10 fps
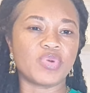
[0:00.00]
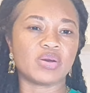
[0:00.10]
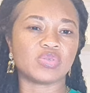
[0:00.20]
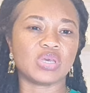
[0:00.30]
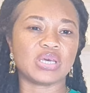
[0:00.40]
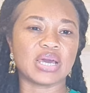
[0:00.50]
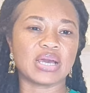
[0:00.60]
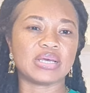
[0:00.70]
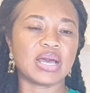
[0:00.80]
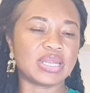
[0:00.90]
house together,
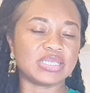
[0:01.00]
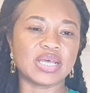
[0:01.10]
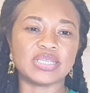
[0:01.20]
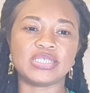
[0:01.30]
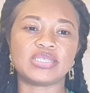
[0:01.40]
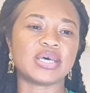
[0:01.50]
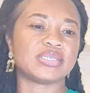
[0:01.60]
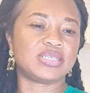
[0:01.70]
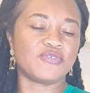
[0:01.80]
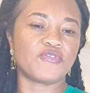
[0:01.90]
at least
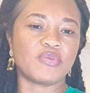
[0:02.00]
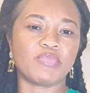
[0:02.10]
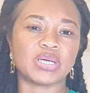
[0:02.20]
that's different.